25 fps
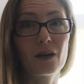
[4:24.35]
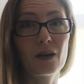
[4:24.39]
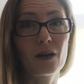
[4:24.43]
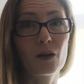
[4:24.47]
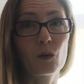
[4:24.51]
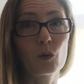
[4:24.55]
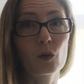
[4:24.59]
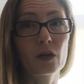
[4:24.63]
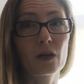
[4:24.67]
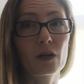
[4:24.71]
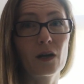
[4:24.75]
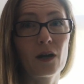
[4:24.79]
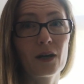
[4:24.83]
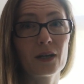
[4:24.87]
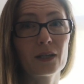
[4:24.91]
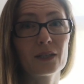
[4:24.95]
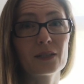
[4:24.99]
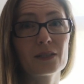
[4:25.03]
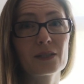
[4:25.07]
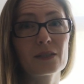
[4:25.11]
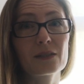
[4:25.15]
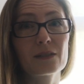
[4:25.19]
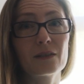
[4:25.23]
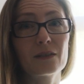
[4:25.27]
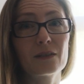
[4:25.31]
our
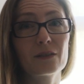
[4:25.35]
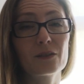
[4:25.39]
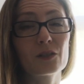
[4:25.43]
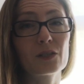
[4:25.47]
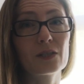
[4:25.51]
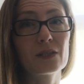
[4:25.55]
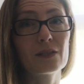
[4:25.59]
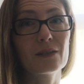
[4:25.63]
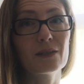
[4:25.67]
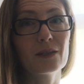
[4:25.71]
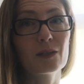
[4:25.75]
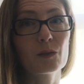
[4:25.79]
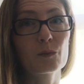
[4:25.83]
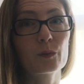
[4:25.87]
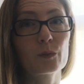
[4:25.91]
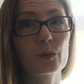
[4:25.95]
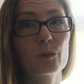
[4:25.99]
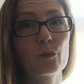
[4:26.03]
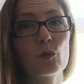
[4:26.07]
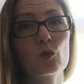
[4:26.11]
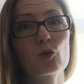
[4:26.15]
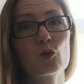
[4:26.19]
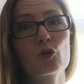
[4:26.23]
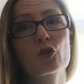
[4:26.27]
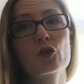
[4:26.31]
eyes start seeing
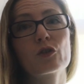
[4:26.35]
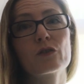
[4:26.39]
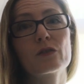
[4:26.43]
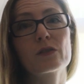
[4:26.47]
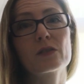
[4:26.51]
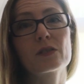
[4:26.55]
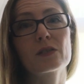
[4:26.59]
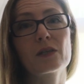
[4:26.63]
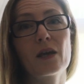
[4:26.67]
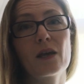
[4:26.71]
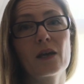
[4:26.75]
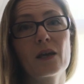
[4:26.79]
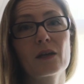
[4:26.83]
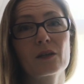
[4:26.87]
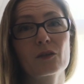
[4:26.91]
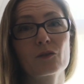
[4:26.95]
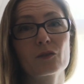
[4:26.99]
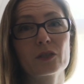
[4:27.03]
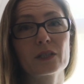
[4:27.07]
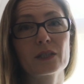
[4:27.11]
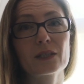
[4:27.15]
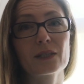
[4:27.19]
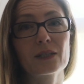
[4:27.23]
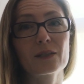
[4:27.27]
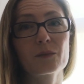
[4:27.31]
proportions
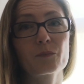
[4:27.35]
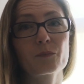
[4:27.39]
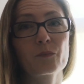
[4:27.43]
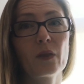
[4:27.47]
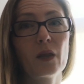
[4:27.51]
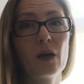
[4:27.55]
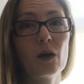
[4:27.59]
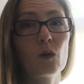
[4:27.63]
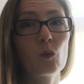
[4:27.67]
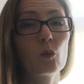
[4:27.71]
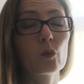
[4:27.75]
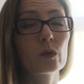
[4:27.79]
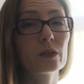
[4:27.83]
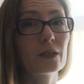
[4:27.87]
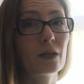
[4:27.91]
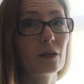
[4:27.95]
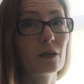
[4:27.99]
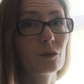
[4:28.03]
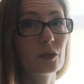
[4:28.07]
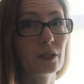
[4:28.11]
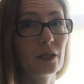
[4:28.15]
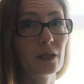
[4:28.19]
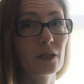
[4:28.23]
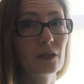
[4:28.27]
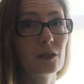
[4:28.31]
accurately,
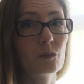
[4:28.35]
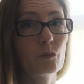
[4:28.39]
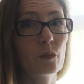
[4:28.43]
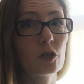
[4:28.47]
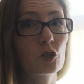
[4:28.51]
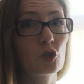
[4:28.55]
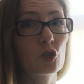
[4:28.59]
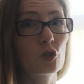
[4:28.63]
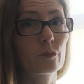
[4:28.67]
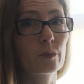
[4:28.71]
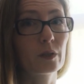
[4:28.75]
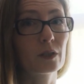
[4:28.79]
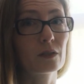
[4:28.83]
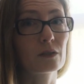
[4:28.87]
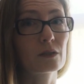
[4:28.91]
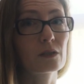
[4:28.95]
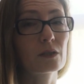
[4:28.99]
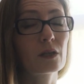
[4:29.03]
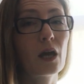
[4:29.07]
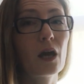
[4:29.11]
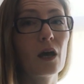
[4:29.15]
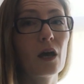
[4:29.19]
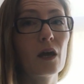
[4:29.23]
without any measurements.